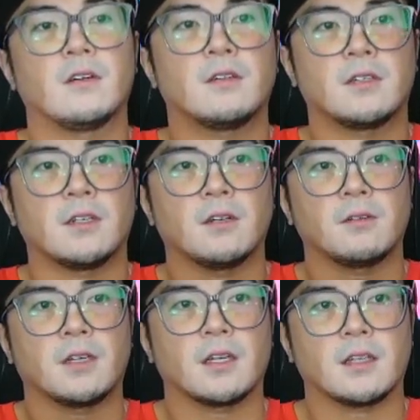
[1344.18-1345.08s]
You know,
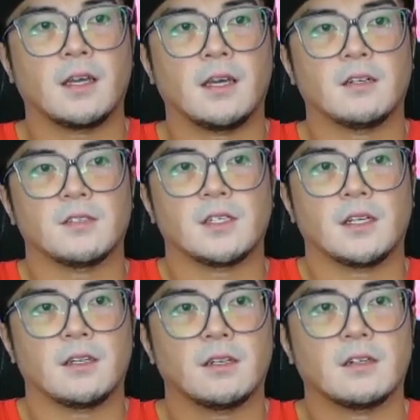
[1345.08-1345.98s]
you got the handles
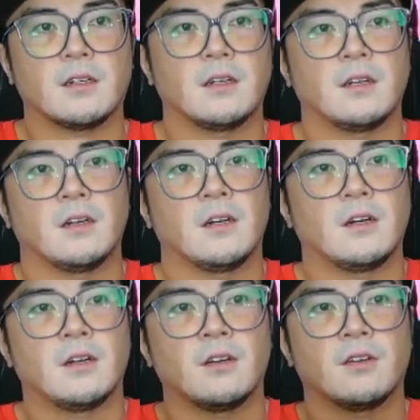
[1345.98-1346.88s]
here
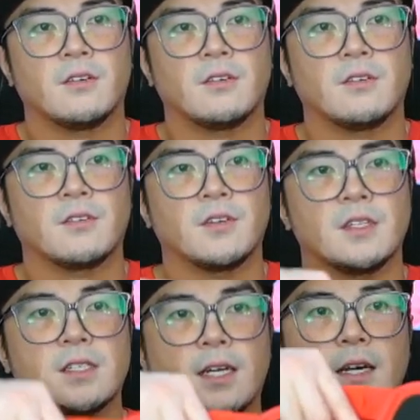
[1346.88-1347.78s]
for the
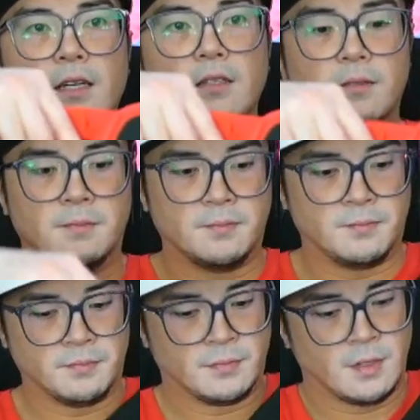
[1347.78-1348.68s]
side,
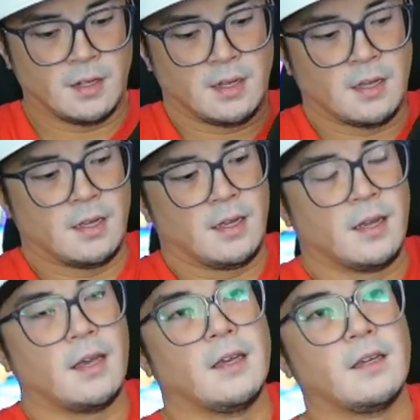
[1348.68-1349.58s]

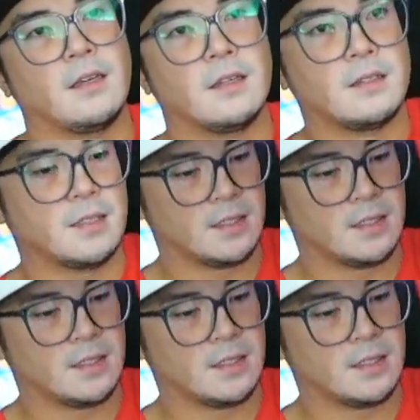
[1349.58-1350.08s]
and